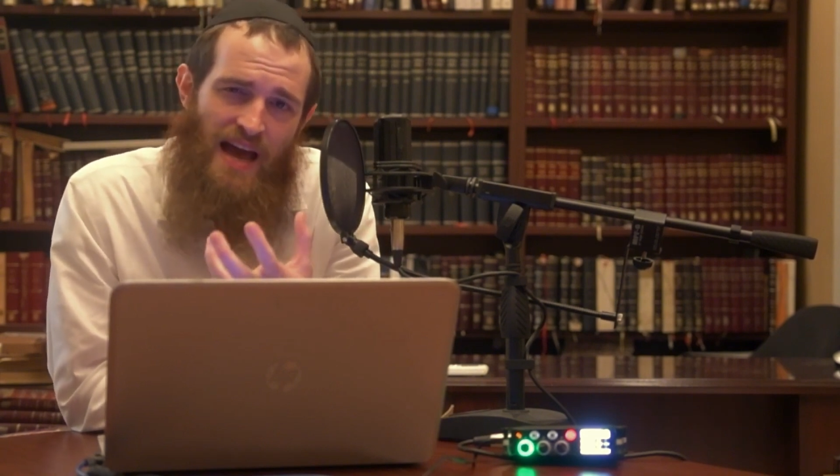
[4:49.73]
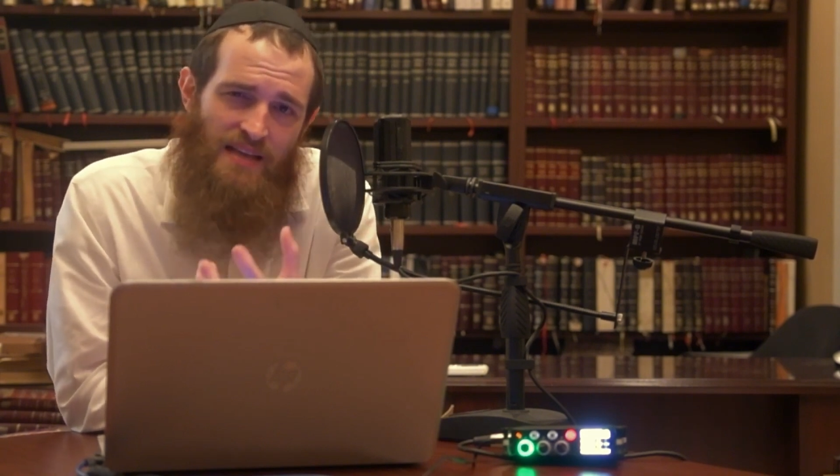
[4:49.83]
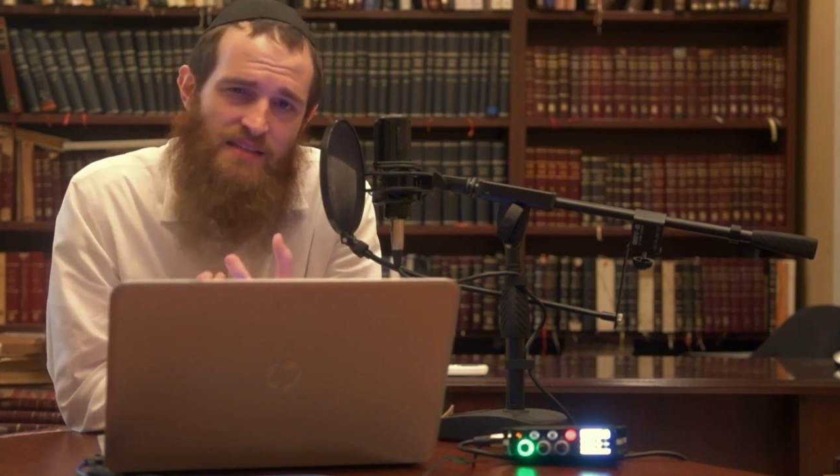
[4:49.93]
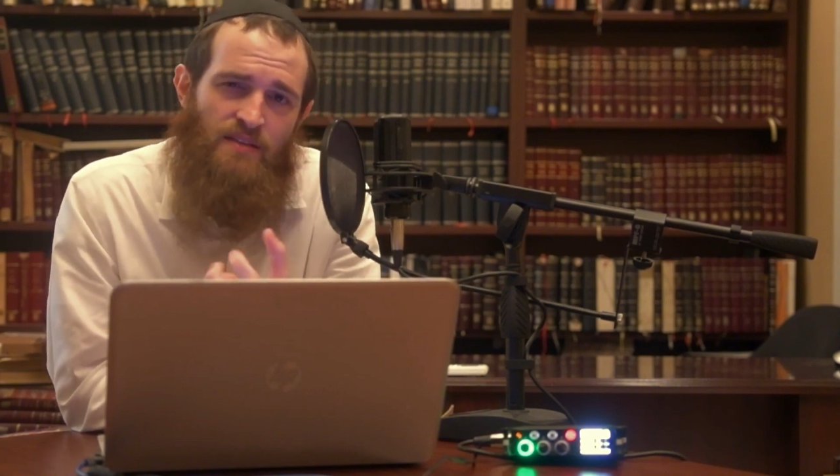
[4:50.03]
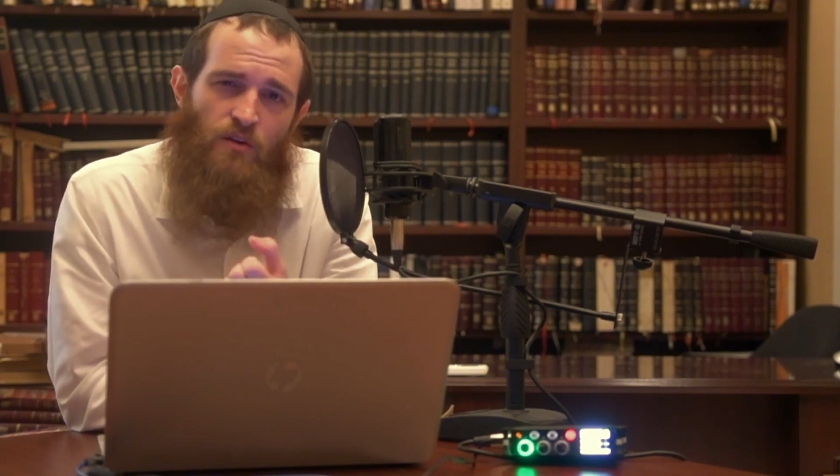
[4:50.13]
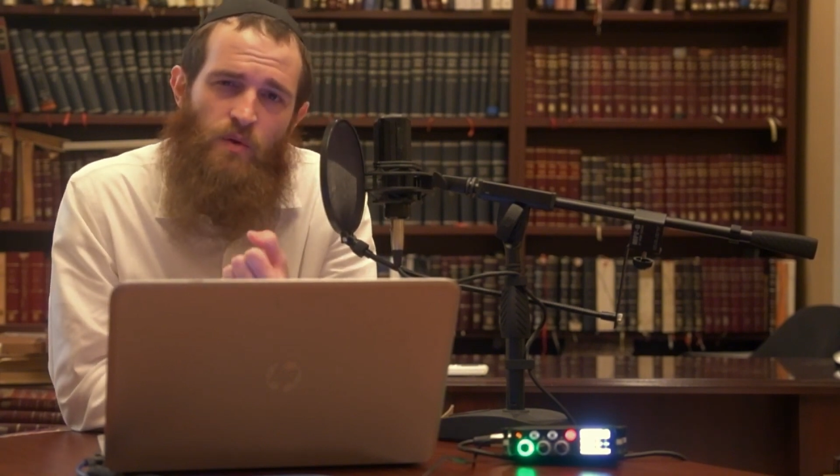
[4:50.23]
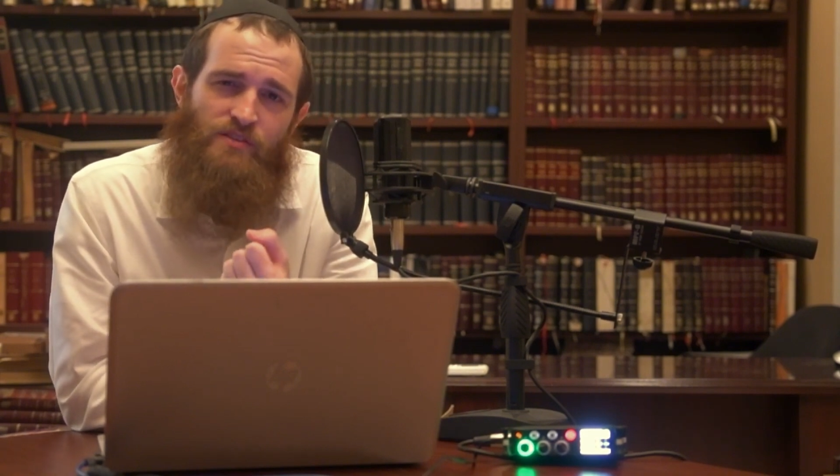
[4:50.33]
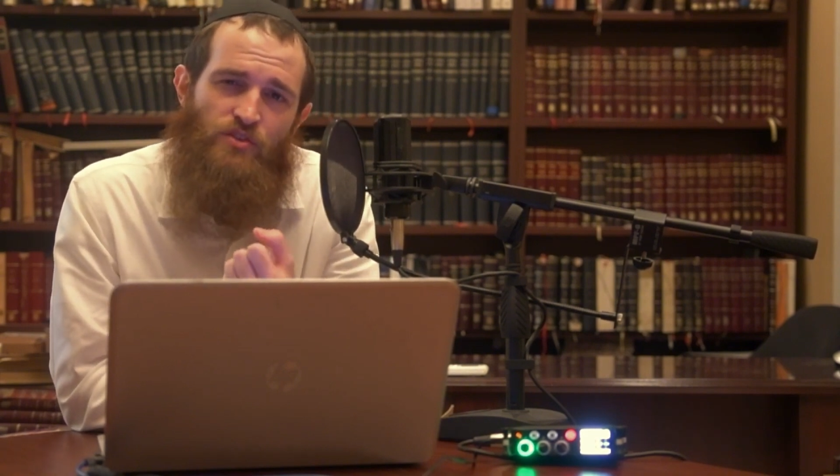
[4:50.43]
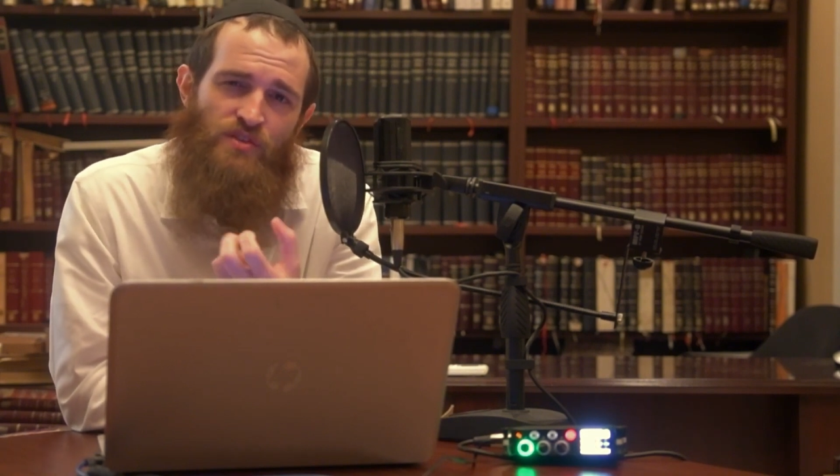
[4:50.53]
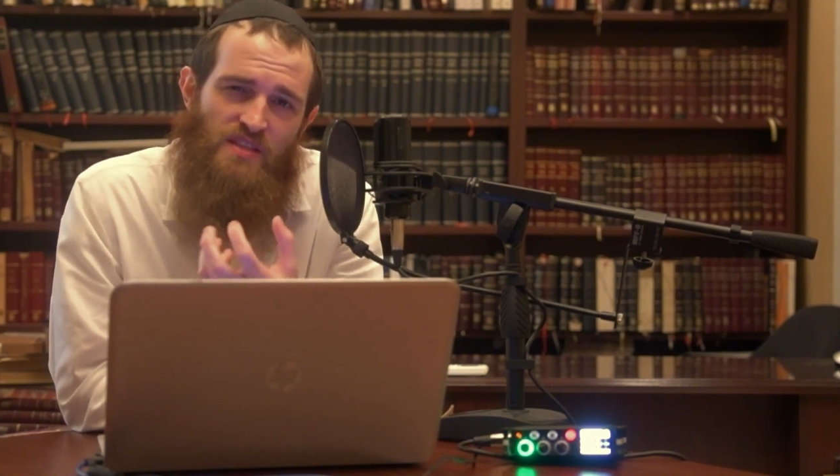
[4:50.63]
asking the
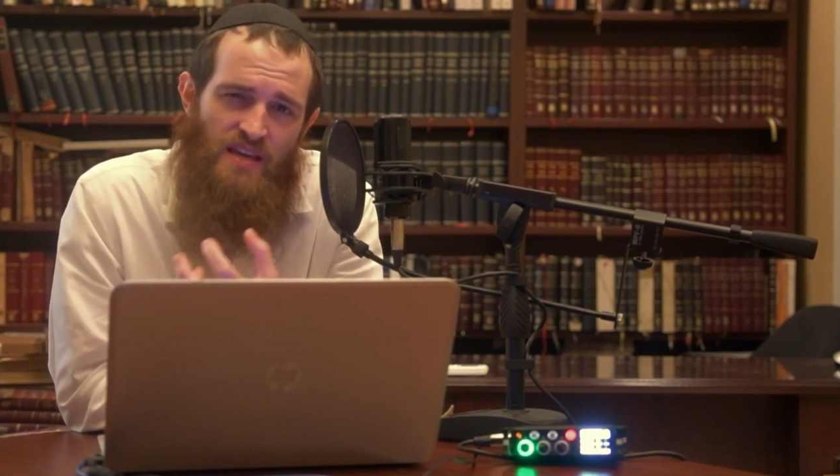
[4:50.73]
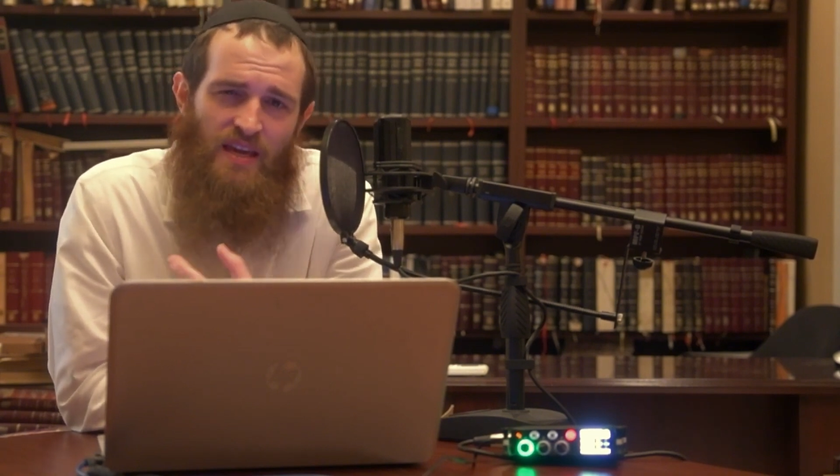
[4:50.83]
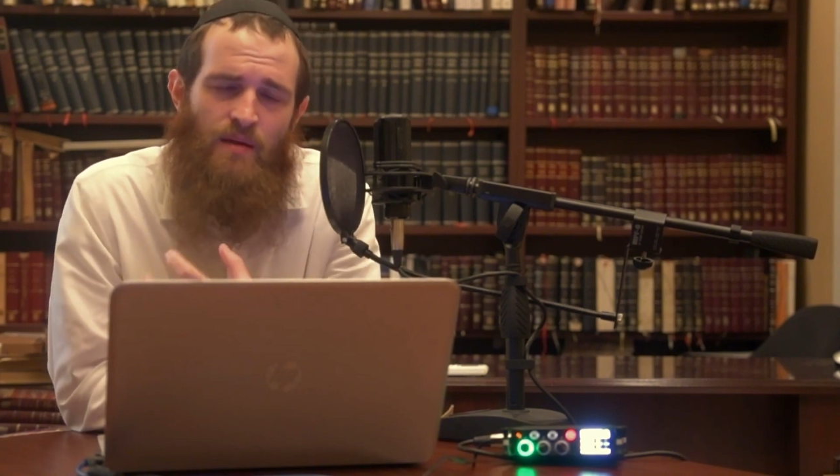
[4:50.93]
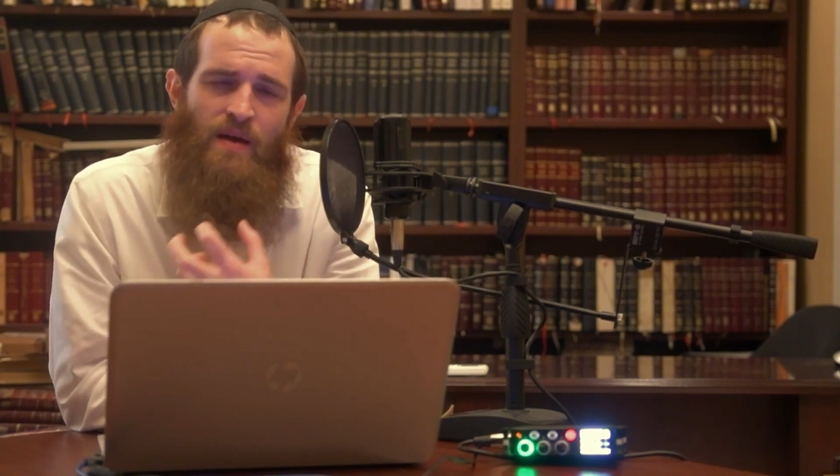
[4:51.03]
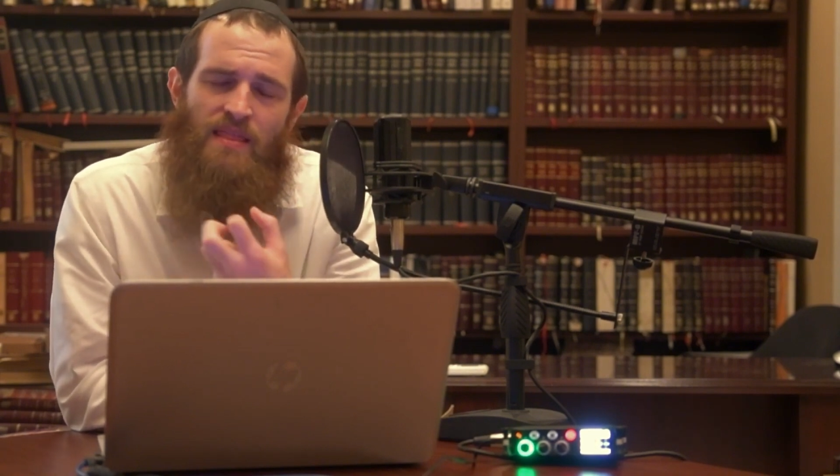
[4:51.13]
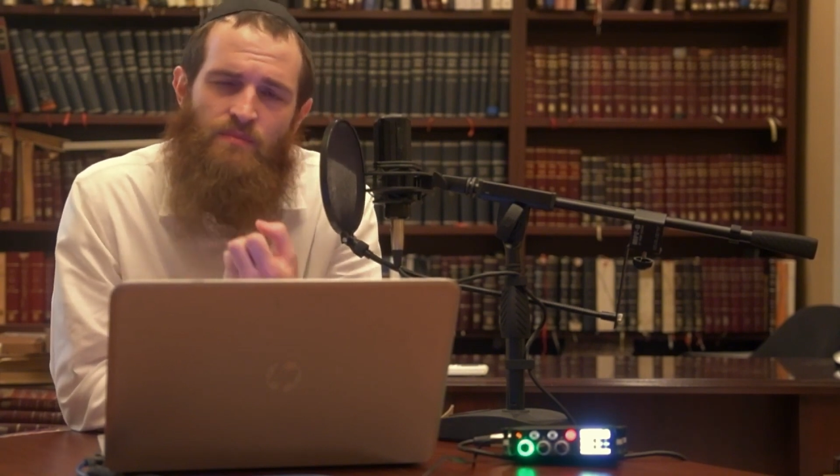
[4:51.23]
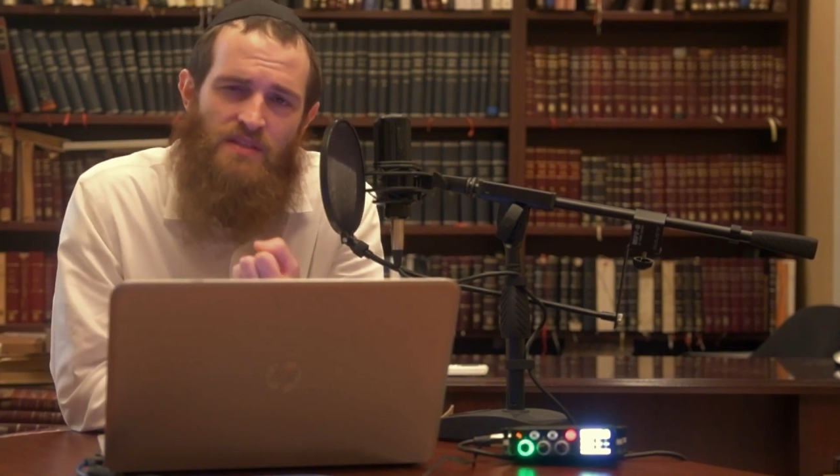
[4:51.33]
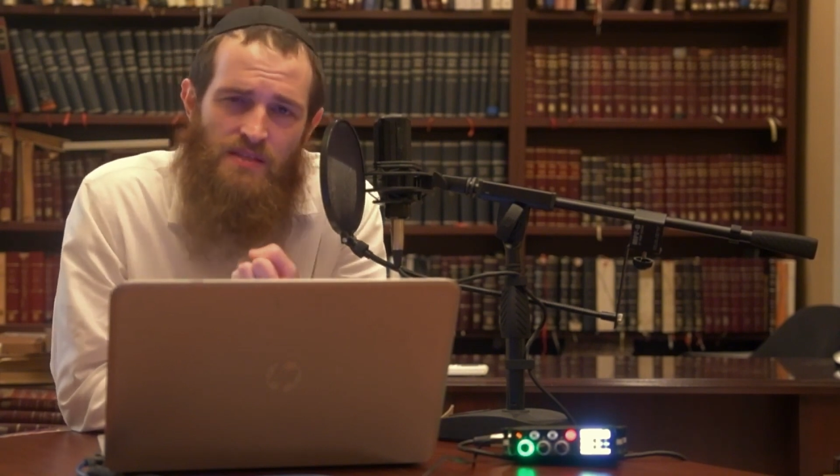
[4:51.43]
questions, thinking about them,